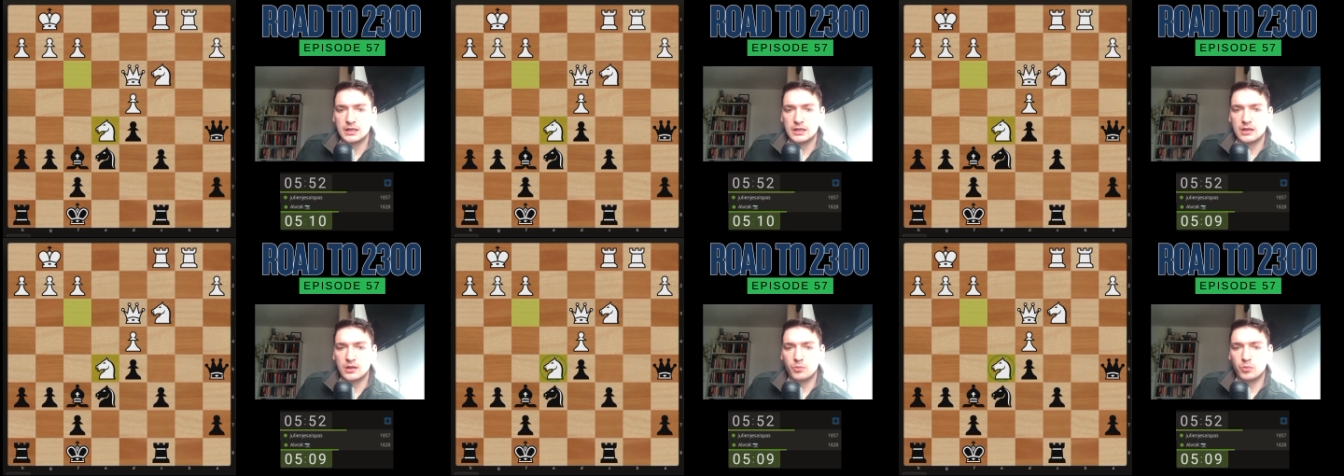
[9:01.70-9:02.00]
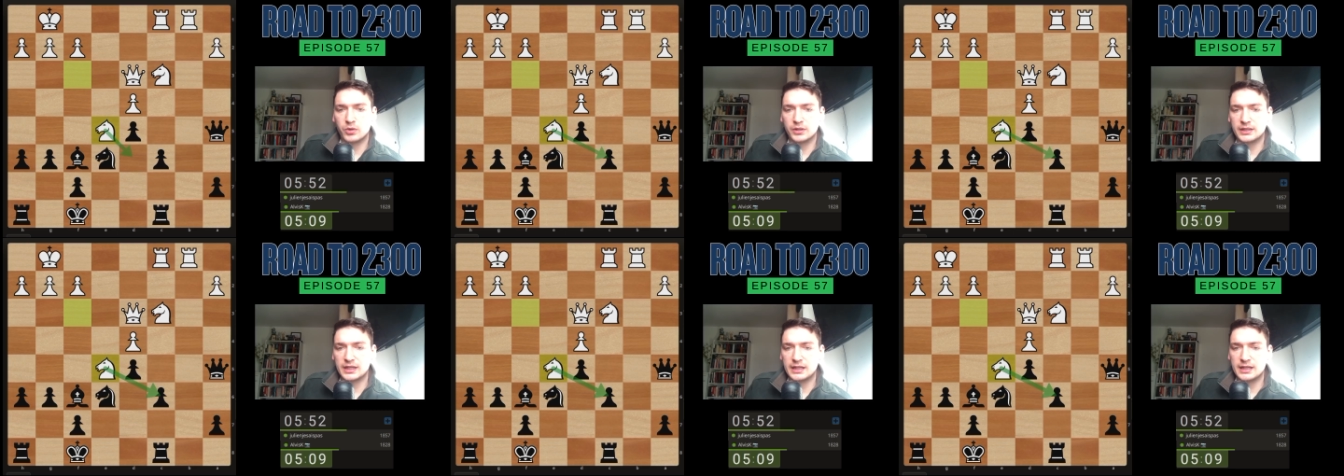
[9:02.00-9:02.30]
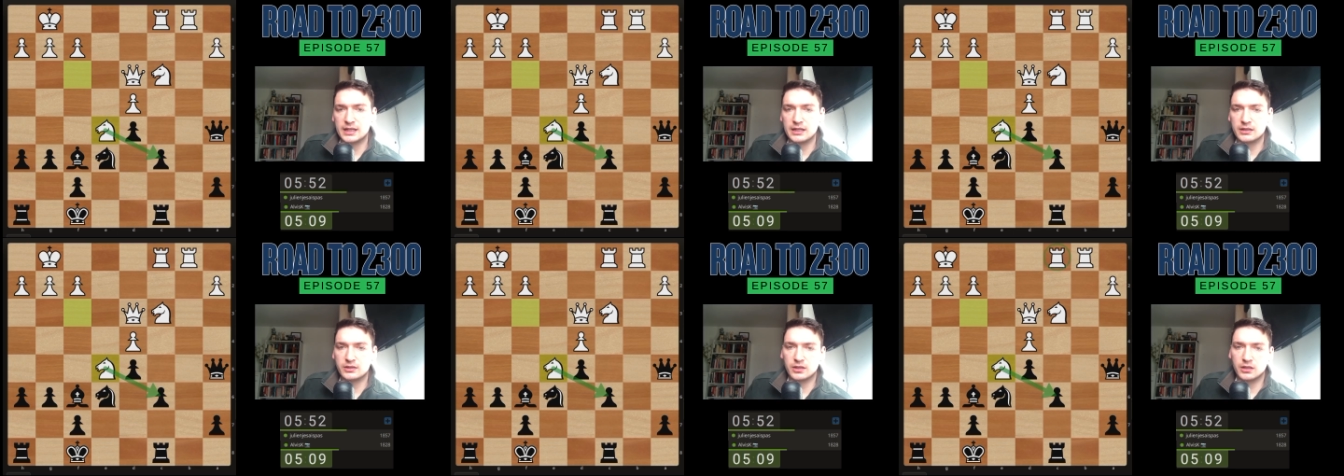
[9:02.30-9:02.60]
But then
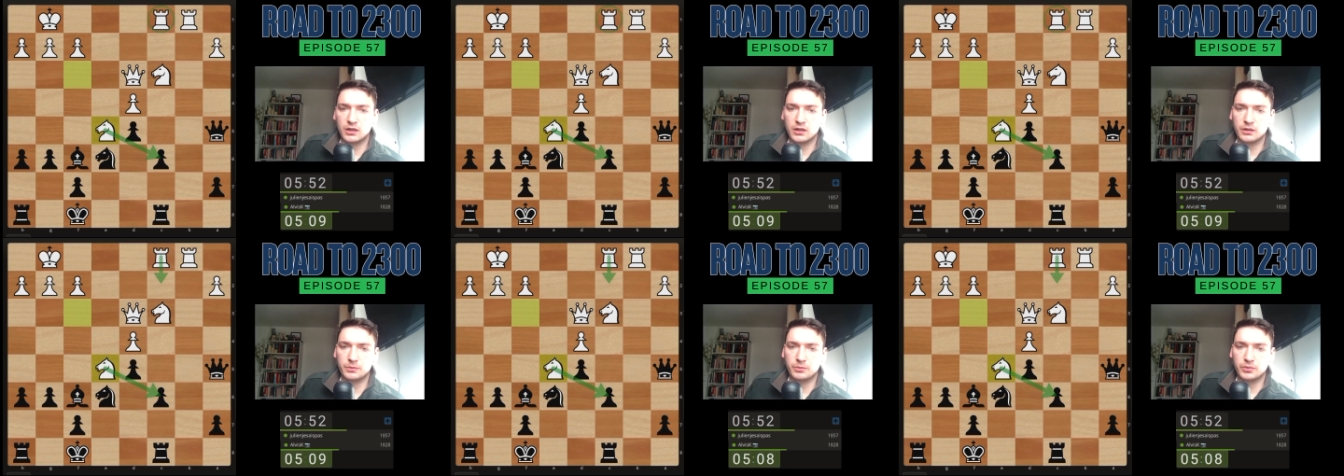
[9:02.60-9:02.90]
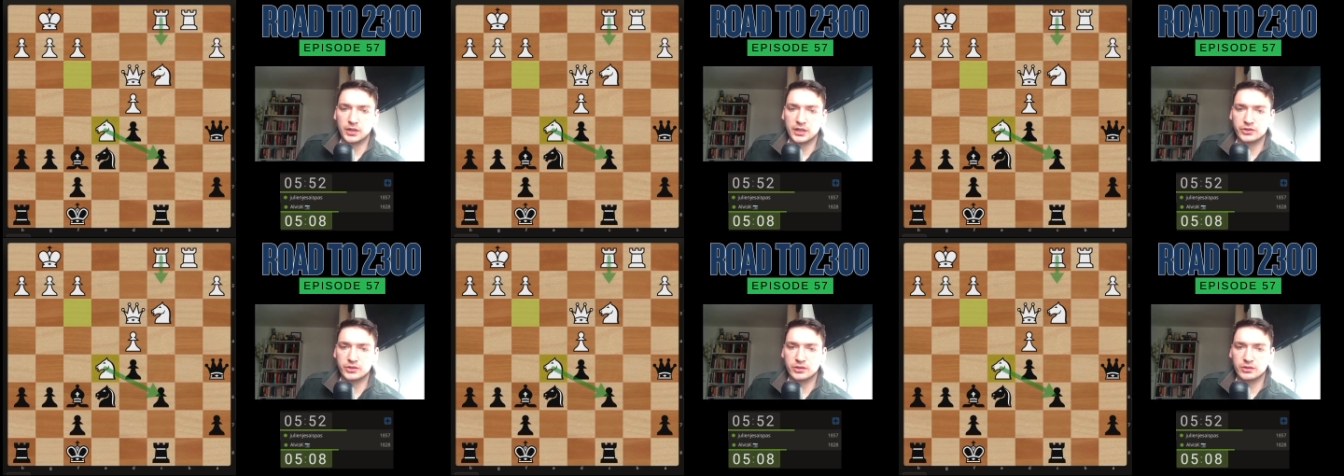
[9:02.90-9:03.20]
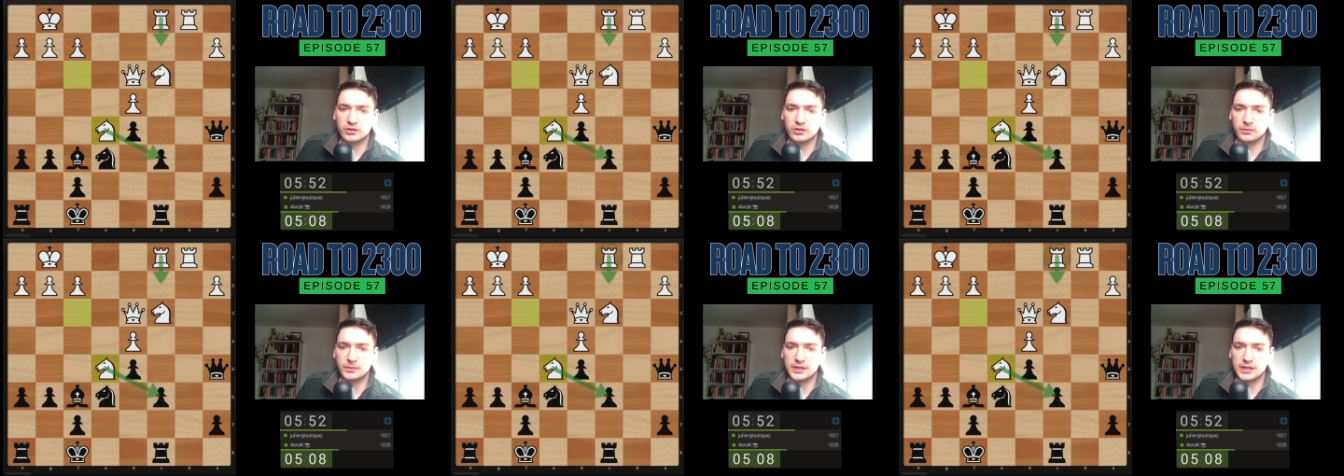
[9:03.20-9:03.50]
he has a lot of pressure
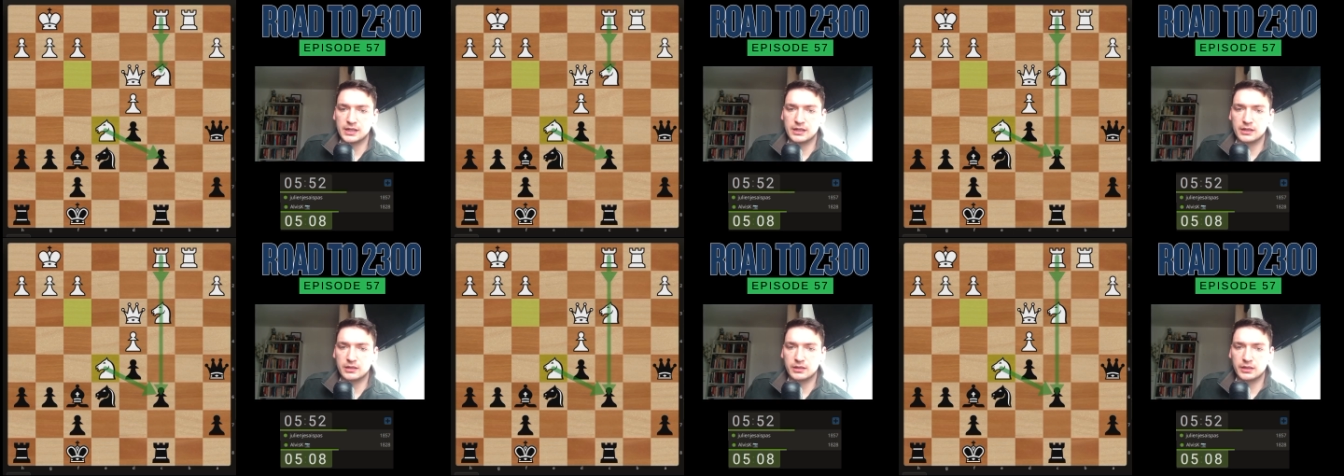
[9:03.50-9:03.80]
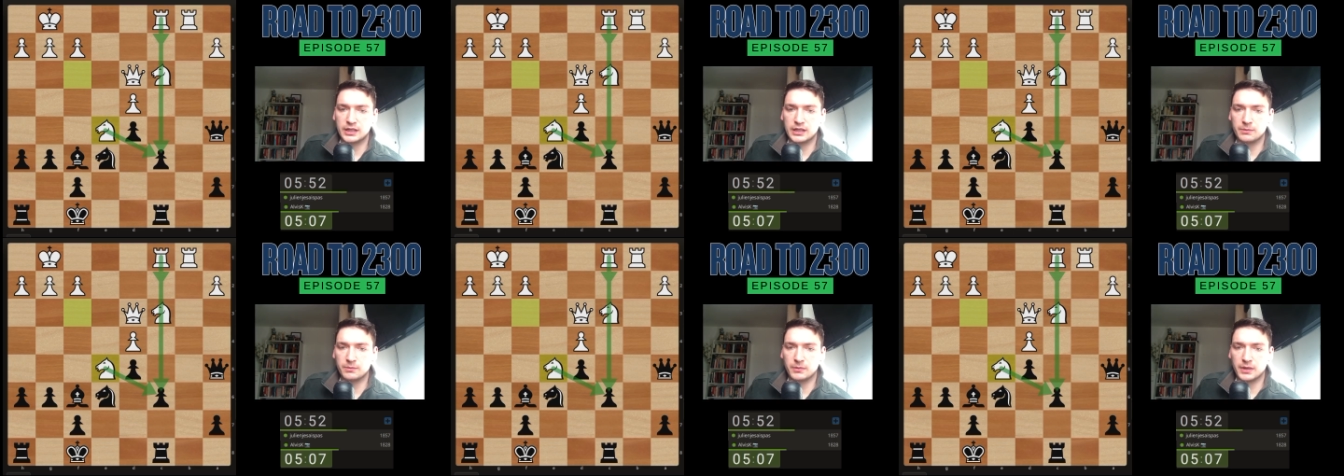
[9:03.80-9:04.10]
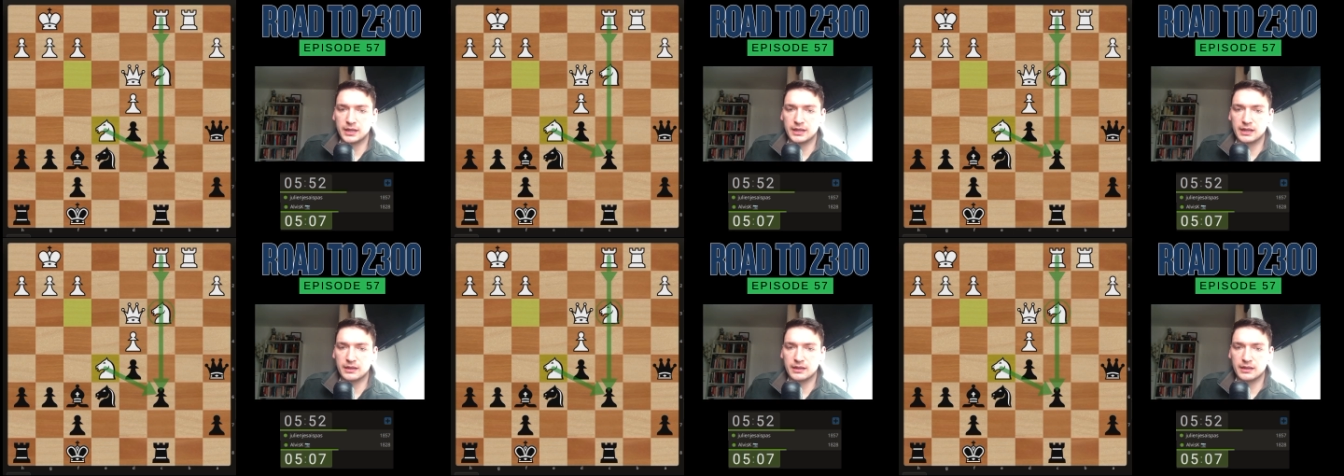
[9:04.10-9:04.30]
coming here. He might have